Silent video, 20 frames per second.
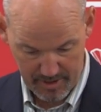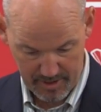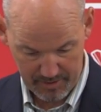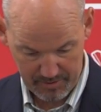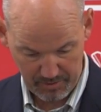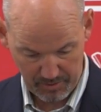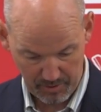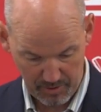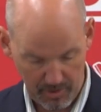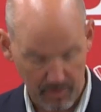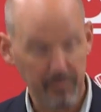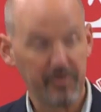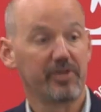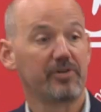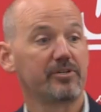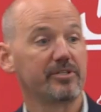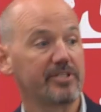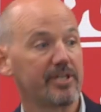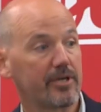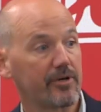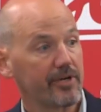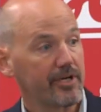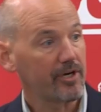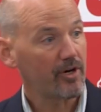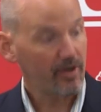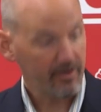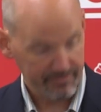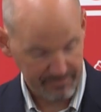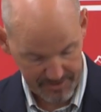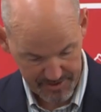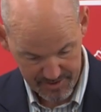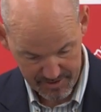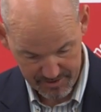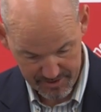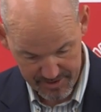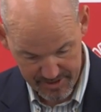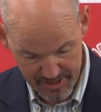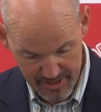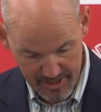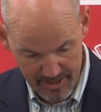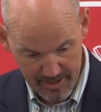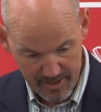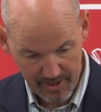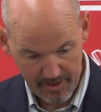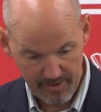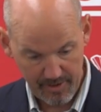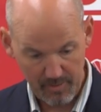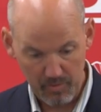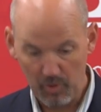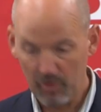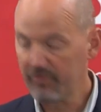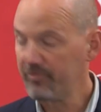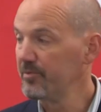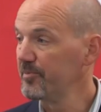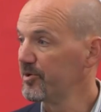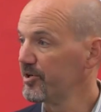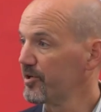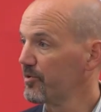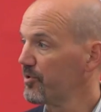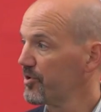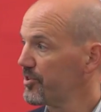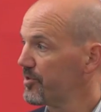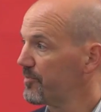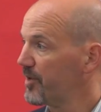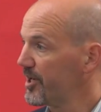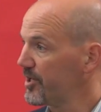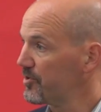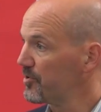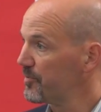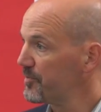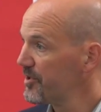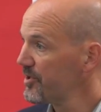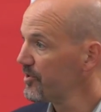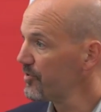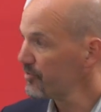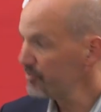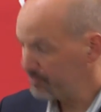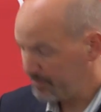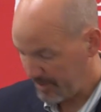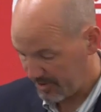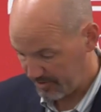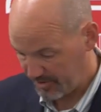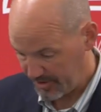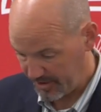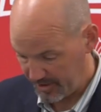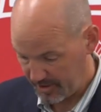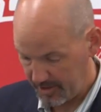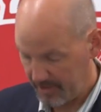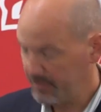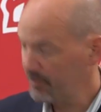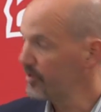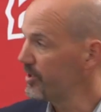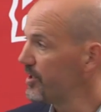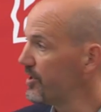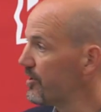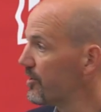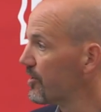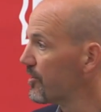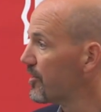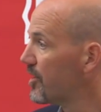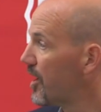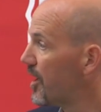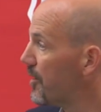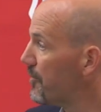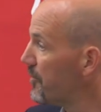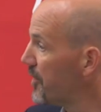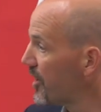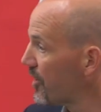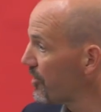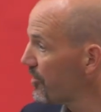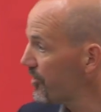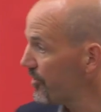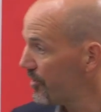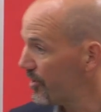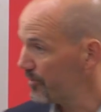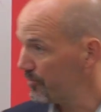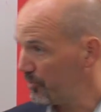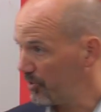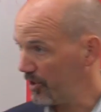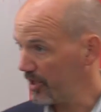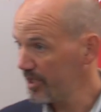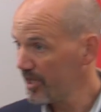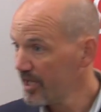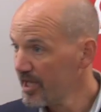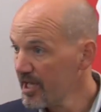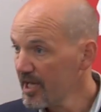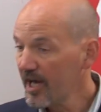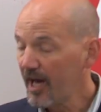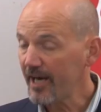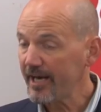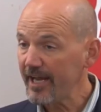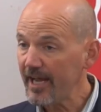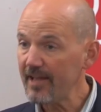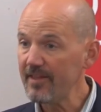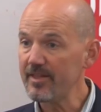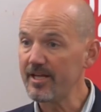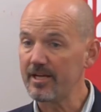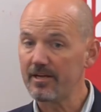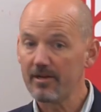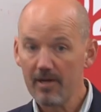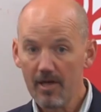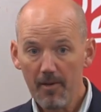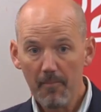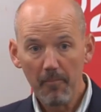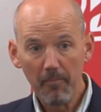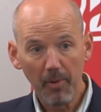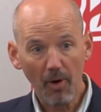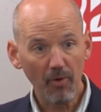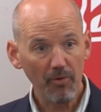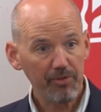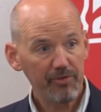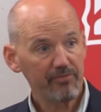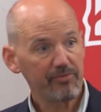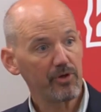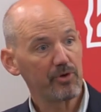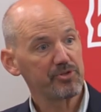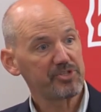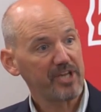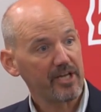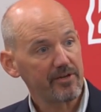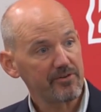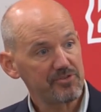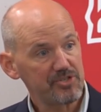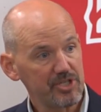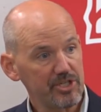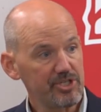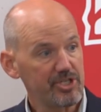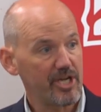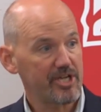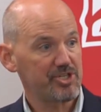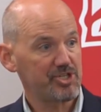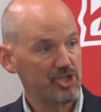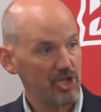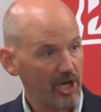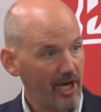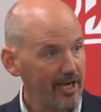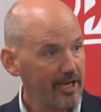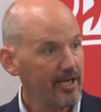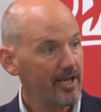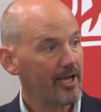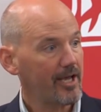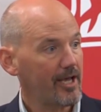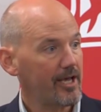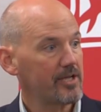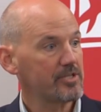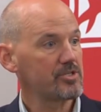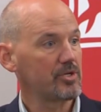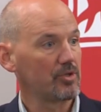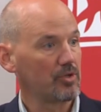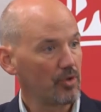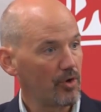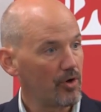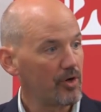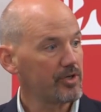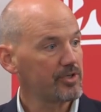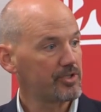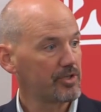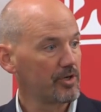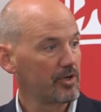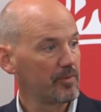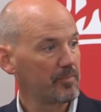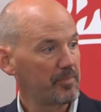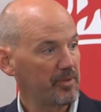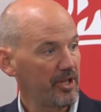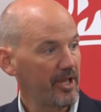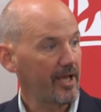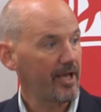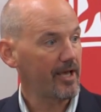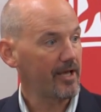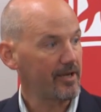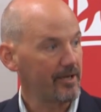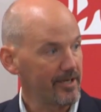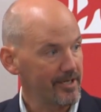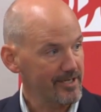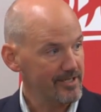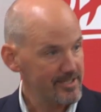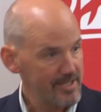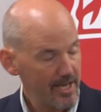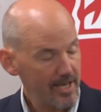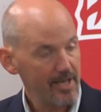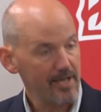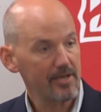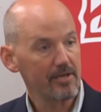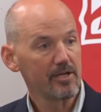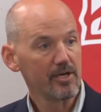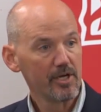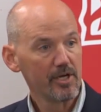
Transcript: who are all military officers, they're more familiar with the Michael Pillsbury 100 Year Marathon book. Again, that both of those kind of suggest China has a long term plan and intent